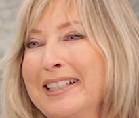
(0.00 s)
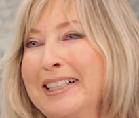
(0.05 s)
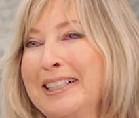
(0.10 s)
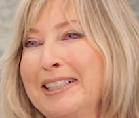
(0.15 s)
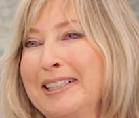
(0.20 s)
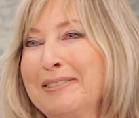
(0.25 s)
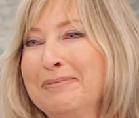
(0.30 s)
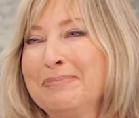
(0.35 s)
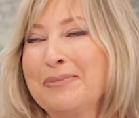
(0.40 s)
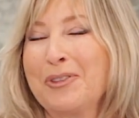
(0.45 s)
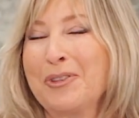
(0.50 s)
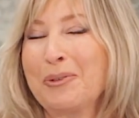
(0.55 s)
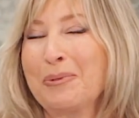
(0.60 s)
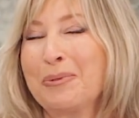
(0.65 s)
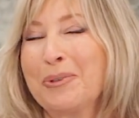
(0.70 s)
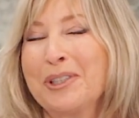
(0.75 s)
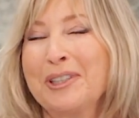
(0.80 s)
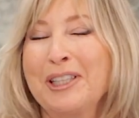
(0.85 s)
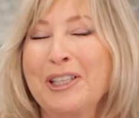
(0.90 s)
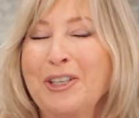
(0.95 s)

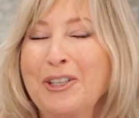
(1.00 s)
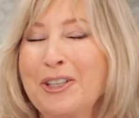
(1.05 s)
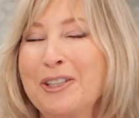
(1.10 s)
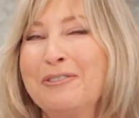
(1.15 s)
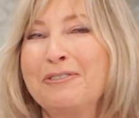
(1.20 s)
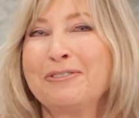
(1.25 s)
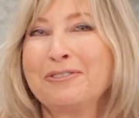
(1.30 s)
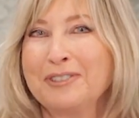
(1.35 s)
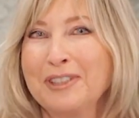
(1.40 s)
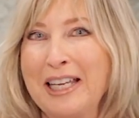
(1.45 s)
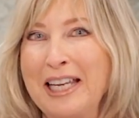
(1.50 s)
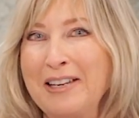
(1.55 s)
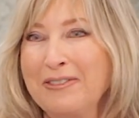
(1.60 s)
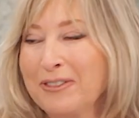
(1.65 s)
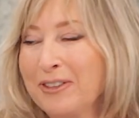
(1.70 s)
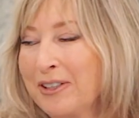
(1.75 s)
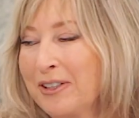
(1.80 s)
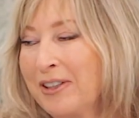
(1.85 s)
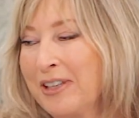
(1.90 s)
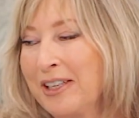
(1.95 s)
really good
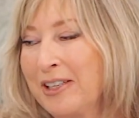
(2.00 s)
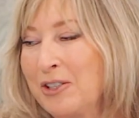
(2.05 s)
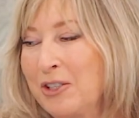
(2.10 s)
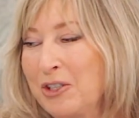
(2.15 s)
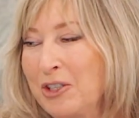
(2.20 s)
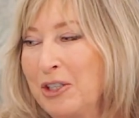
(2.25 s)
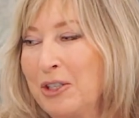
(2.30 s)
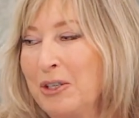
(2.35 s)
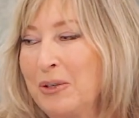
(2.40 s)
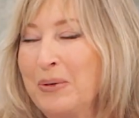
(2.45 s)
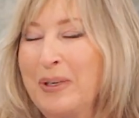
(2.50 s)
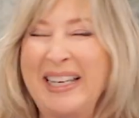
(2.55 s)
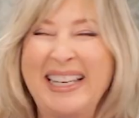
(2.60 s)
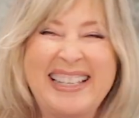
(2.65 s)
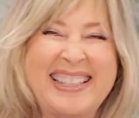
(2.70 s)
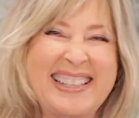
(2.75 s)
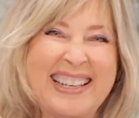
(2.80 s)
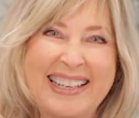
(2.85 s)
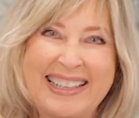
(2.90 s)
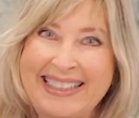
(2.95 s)
flavor of this
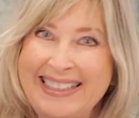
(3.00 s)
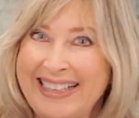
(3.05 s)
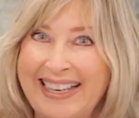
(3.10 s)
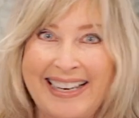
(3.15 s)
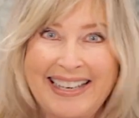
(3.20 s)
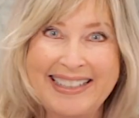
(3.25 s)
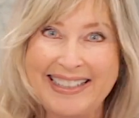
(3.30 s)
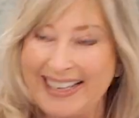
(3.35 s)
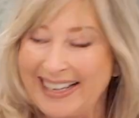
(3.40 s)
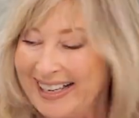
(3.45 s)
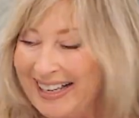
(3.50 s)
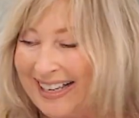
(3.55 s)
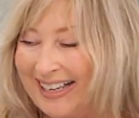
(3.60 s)
too is I got